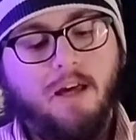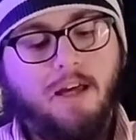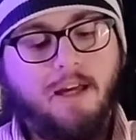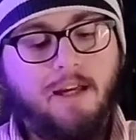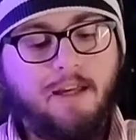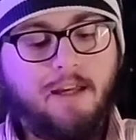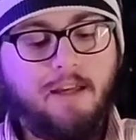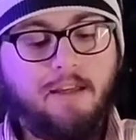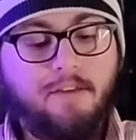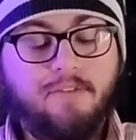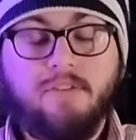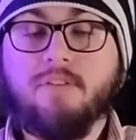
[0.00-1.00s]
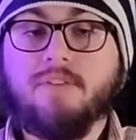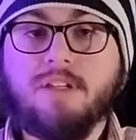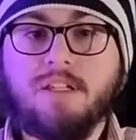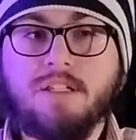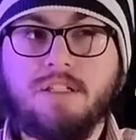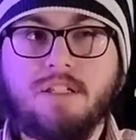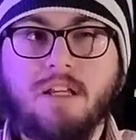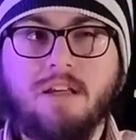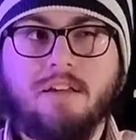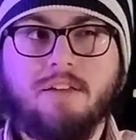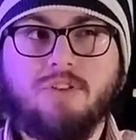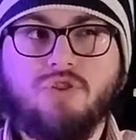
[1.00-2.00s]
a, a series
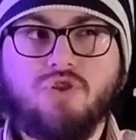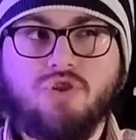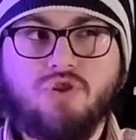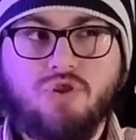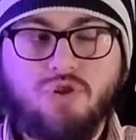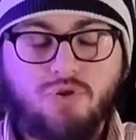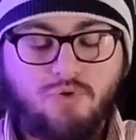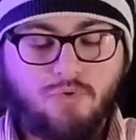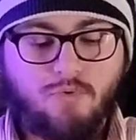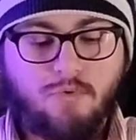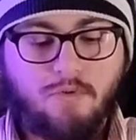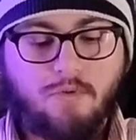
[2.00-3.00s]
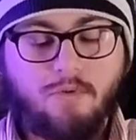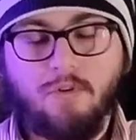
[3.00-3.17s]
two,